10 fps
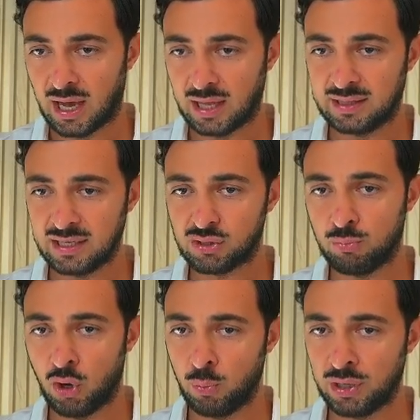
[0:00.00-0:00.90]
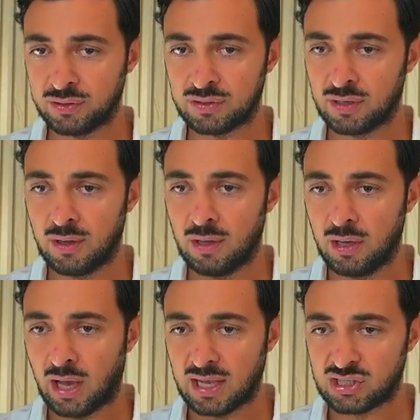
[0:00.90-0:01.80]
At this moment,
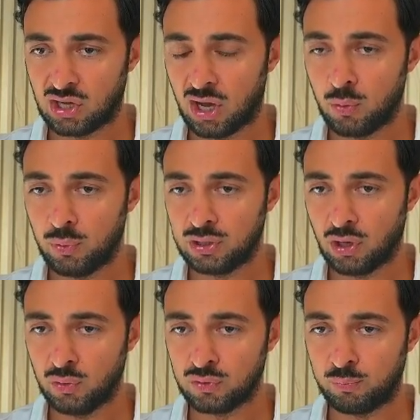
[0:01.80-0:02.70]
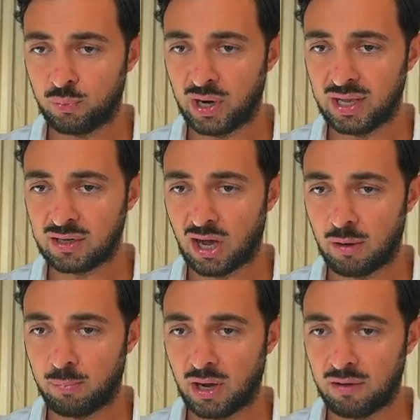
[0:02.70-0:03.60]
as long we don't break
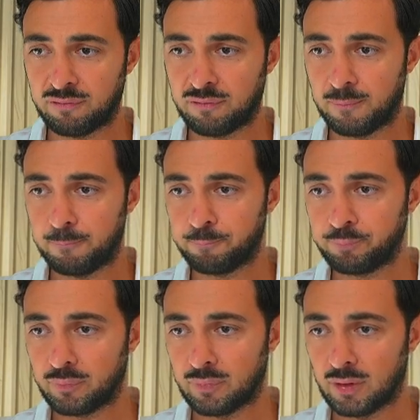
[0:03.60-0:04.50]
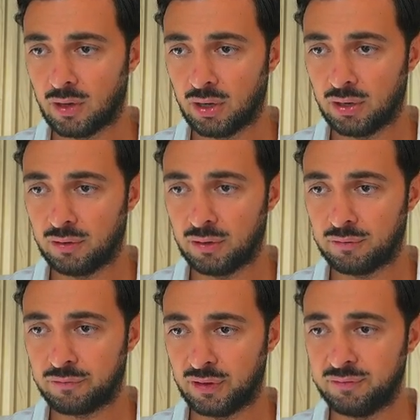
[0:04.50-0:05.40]
above
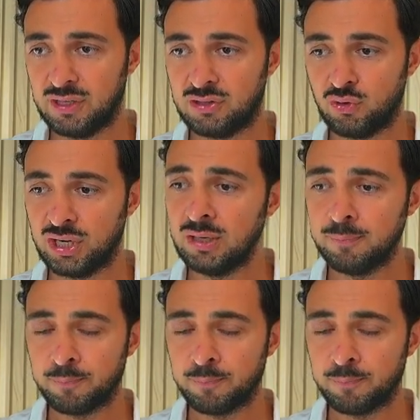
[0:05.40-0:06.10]
53,